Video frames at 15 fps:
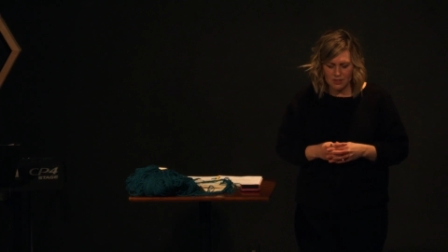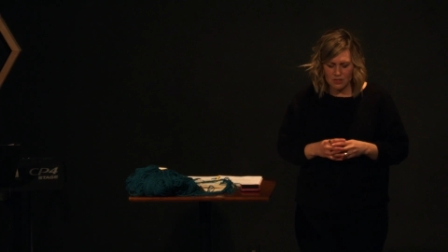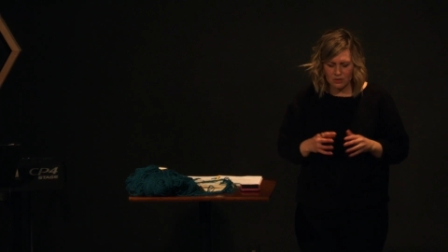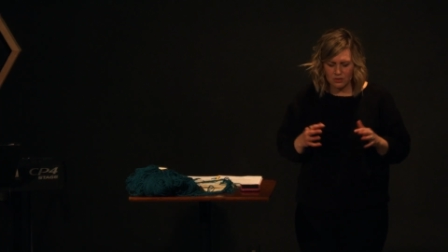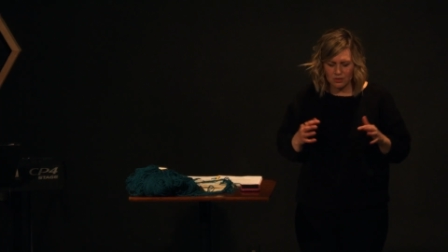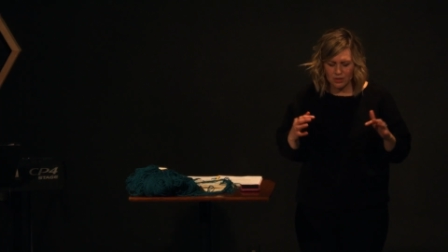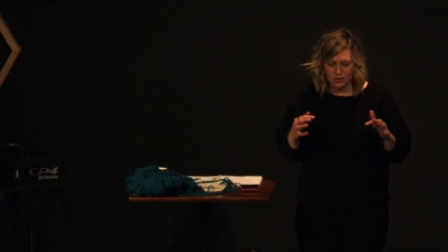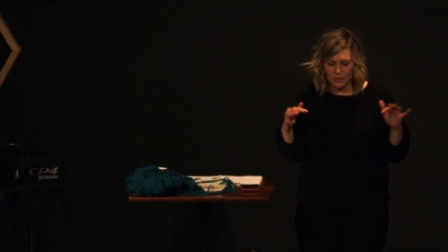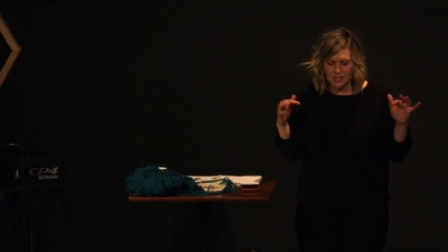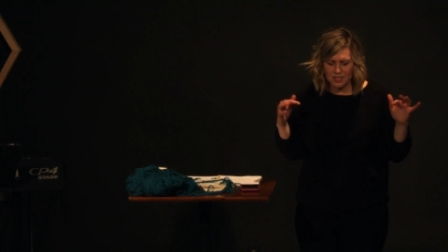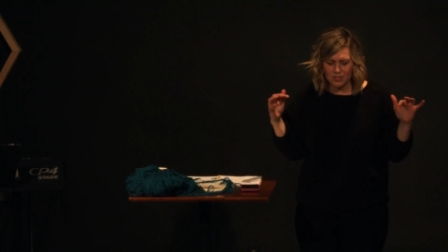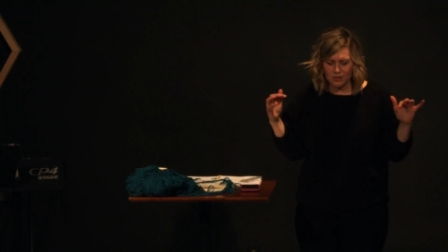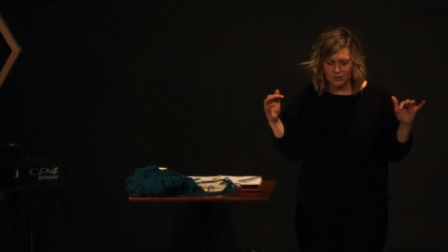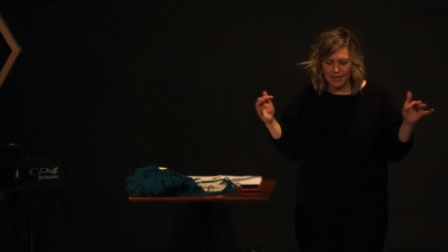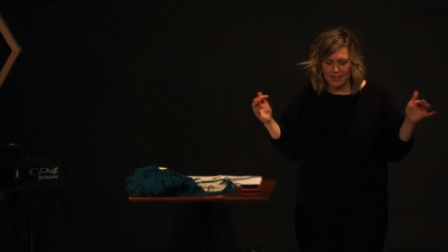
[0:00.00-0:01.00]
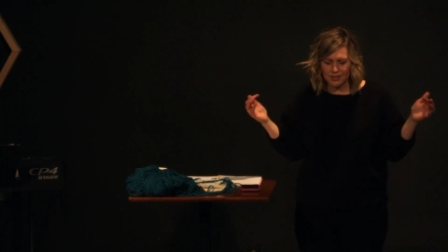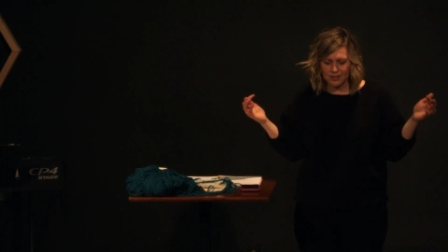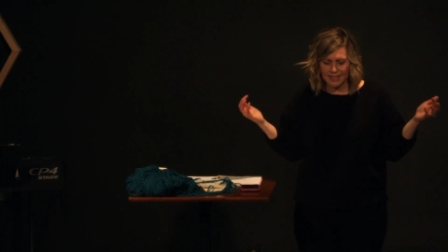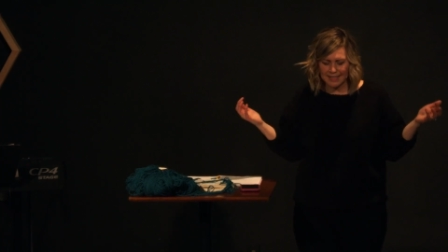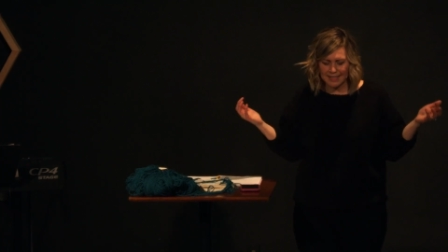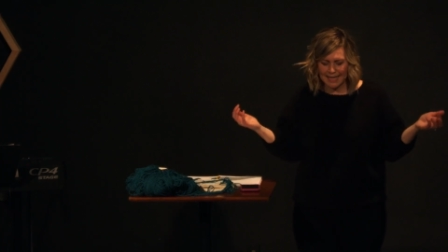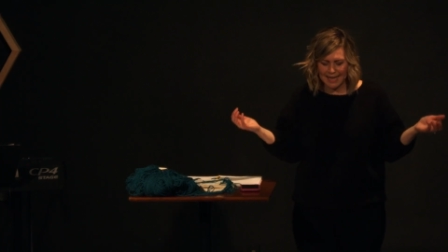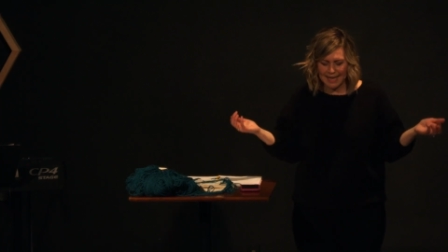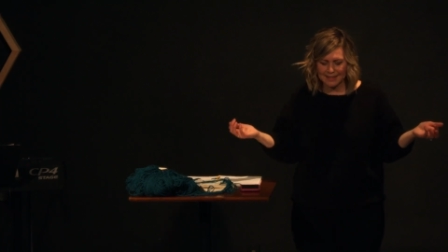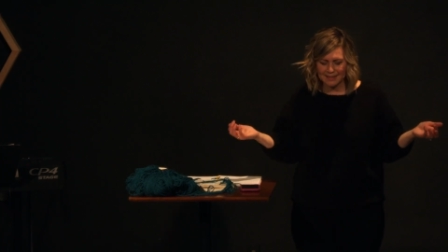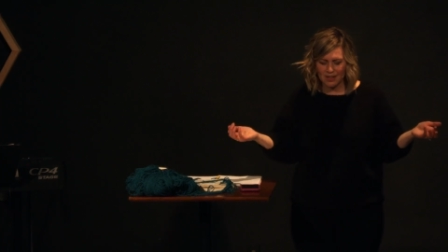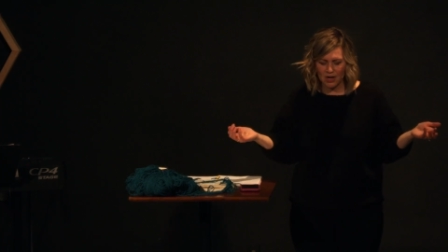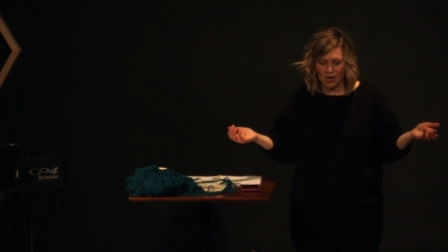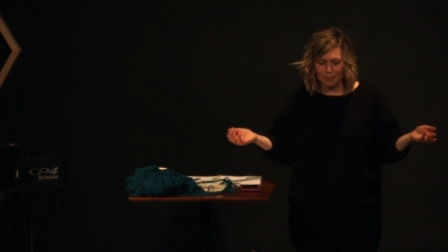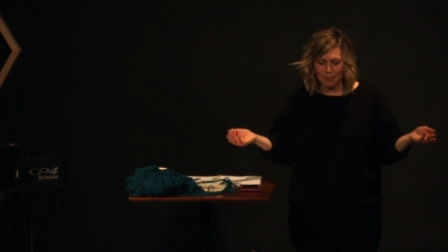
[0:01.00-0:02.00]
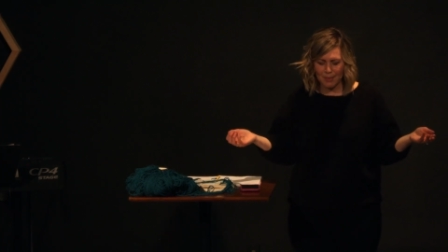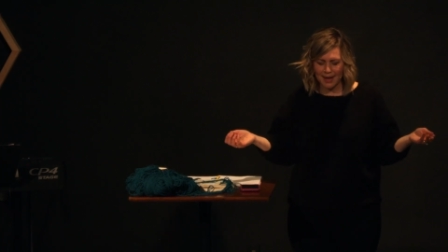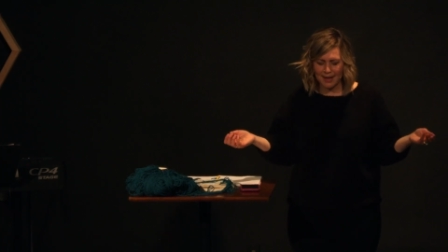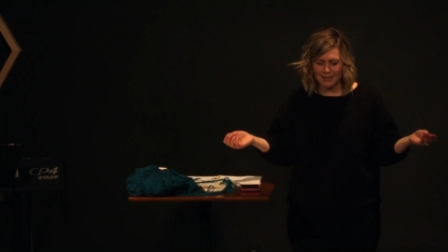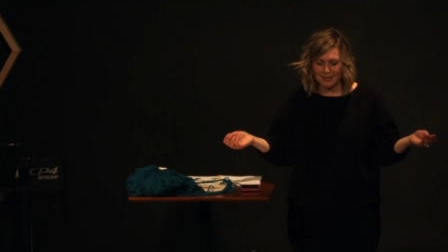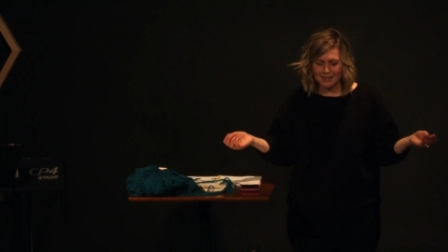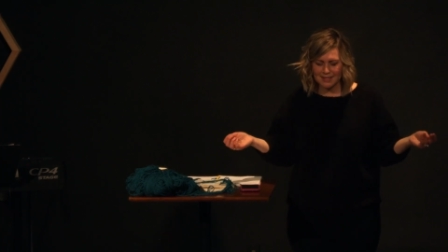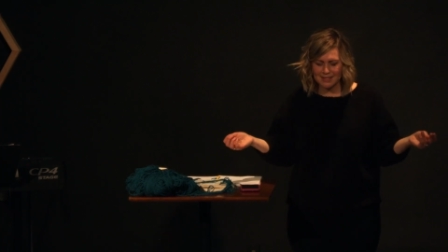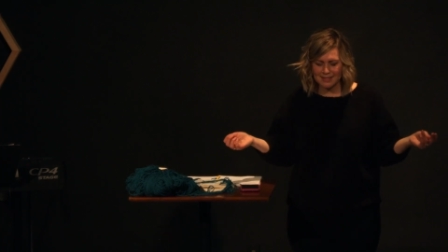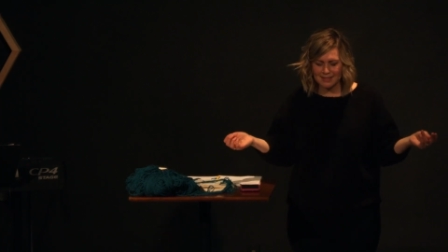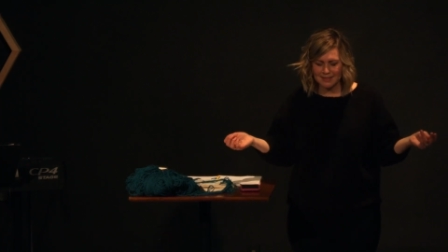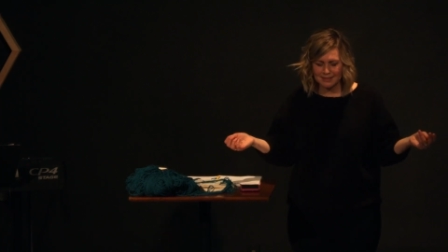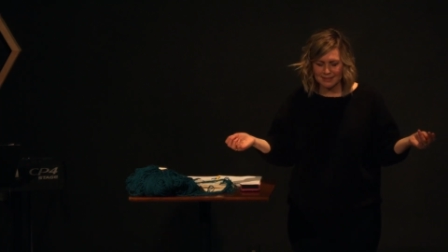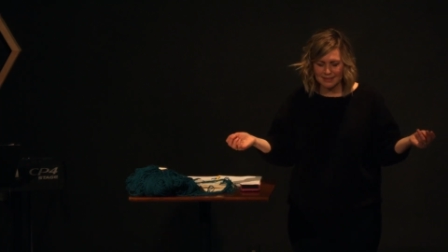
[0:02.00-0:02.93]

So Lord, we surrender again our minds,